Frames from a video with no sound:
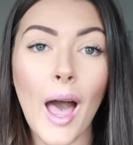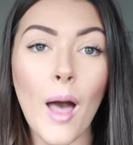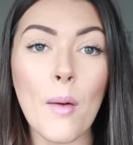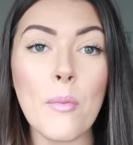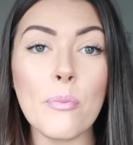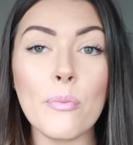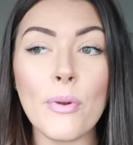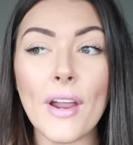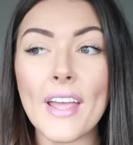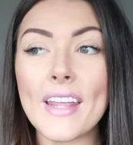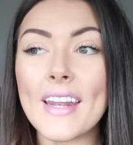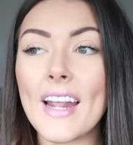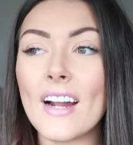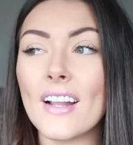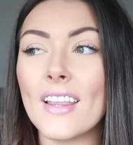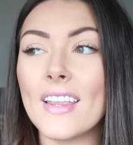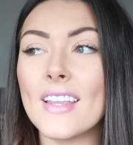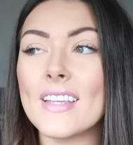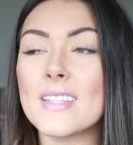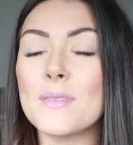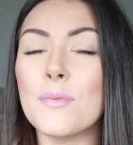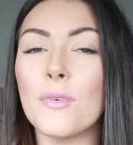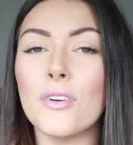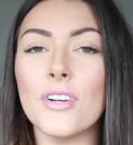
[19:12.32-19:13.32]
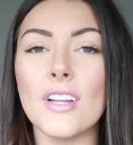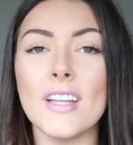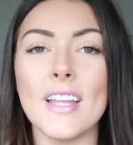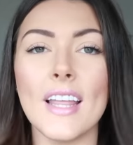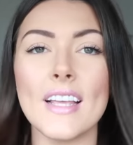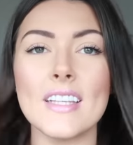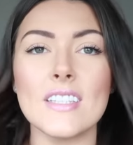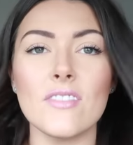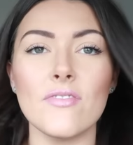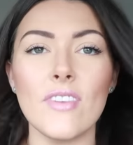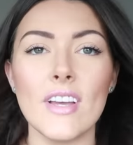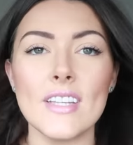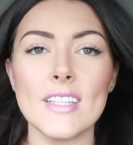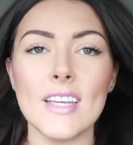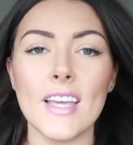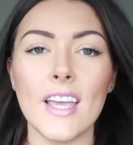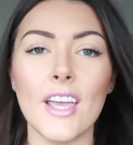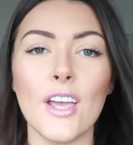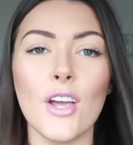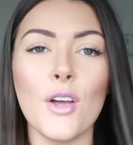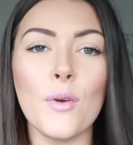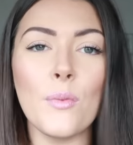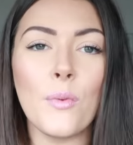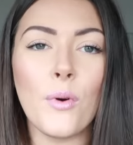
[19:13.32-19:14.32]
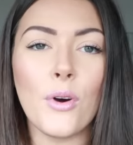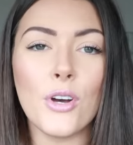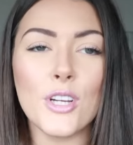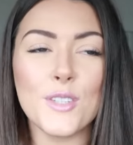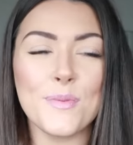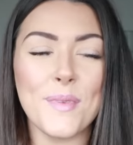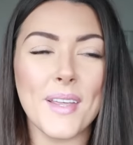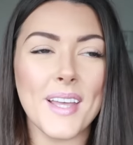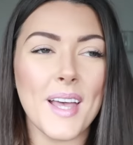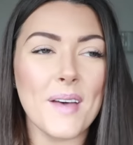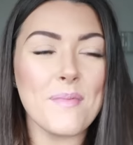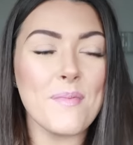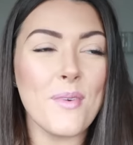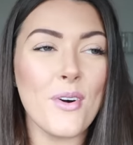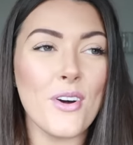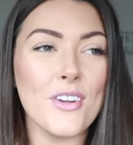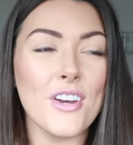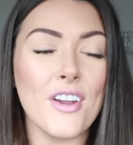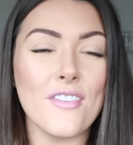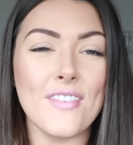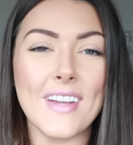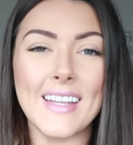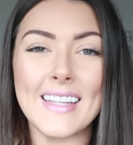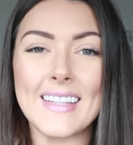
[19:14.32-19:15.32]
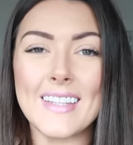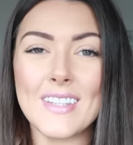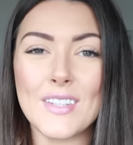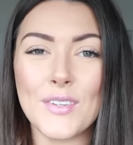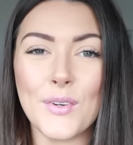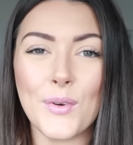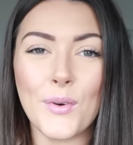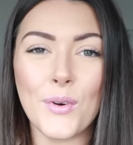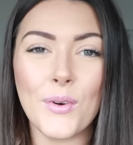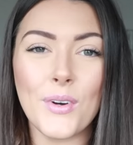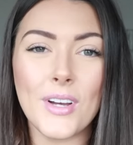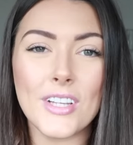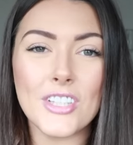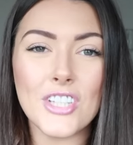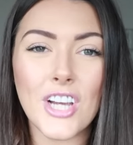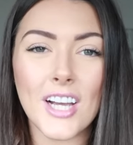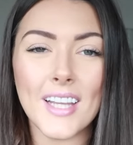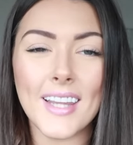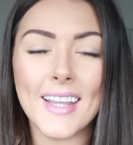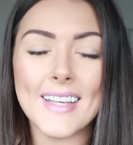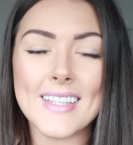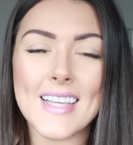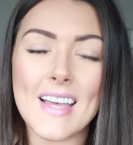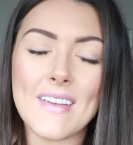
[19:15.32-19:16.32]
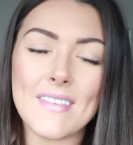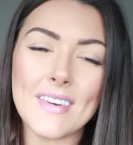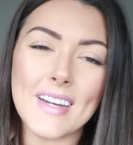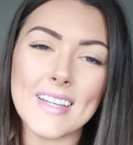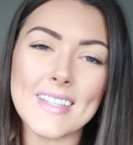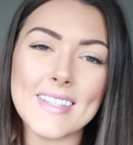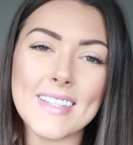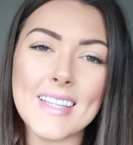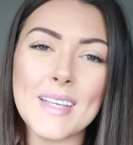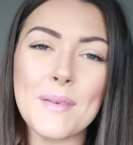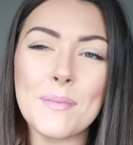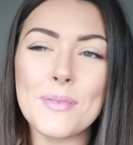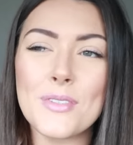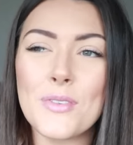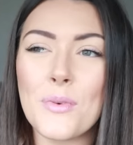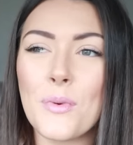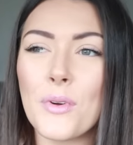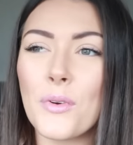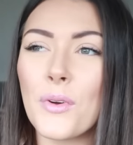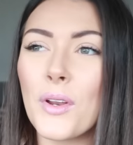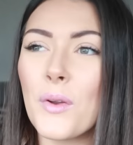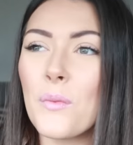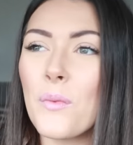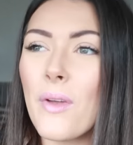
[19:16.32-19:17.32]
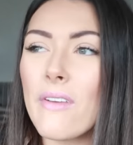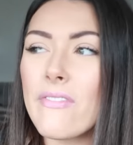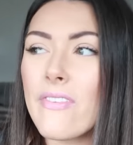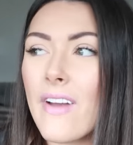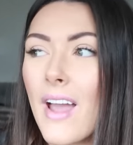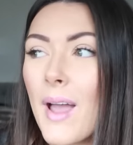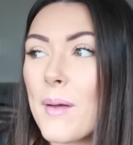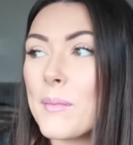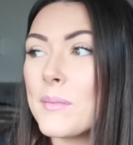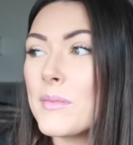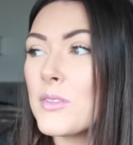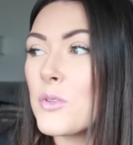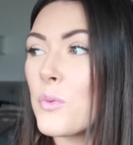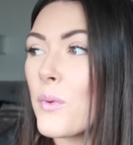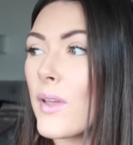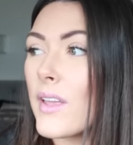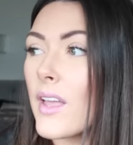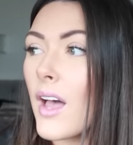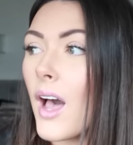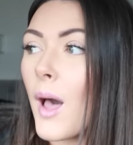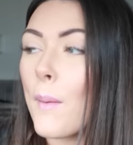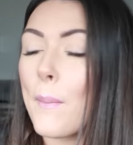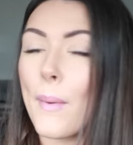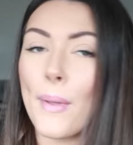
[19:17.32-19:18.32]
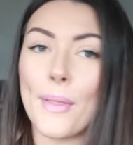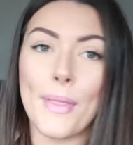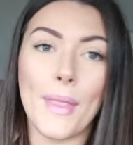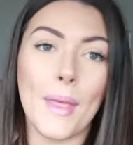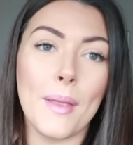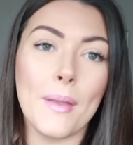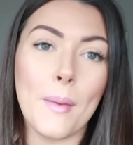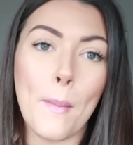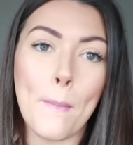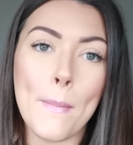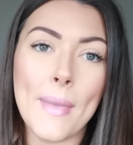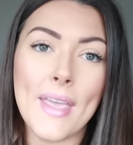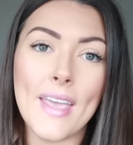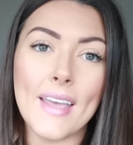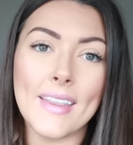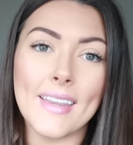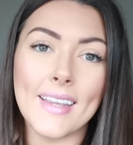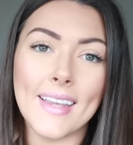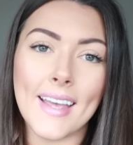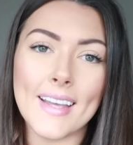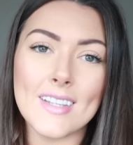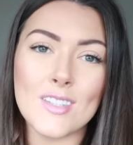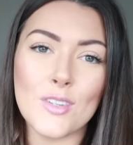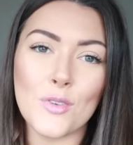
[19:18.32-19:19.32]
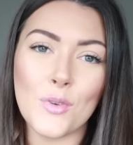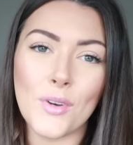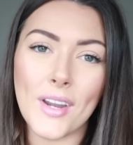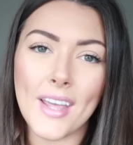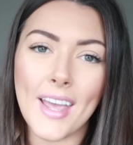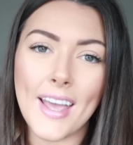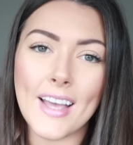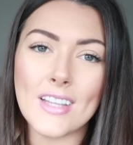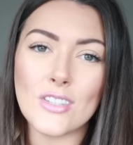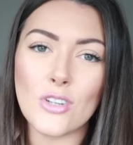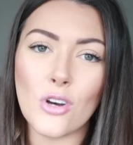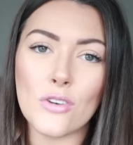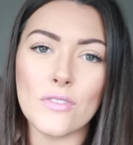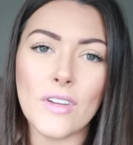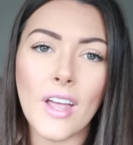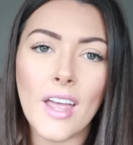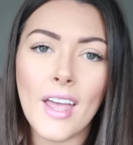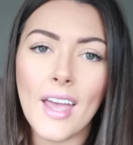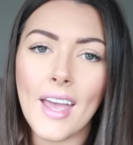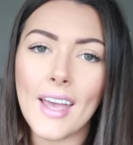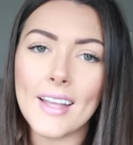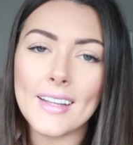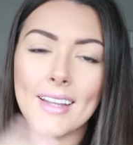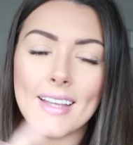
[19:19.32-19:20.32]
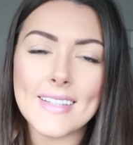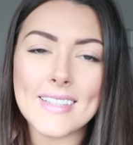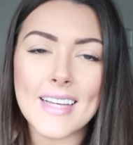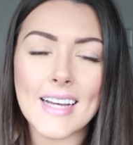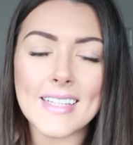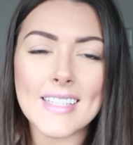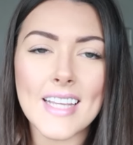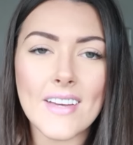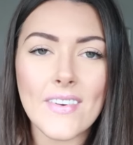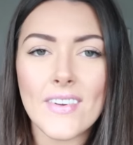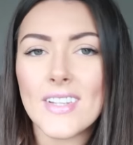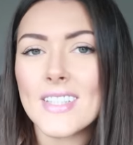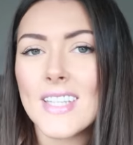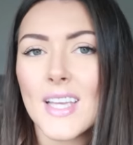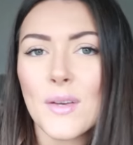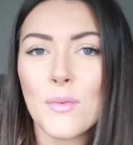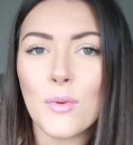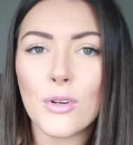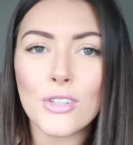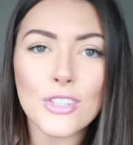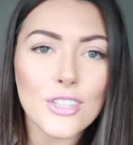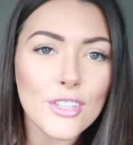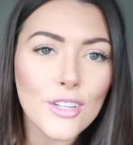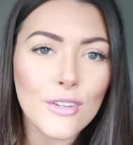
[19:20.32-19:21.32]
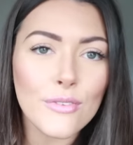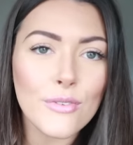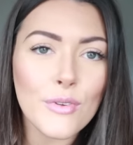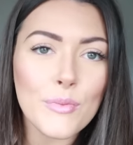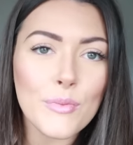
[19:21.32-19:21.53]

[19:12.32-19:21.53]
up bright and early this morning, nice and ready, hair washed, makeup on, ready to go. Charlie is having a sleep, so we're going to wait for him to wake up and then me and the kids are going to head off and let daddy have a day watching the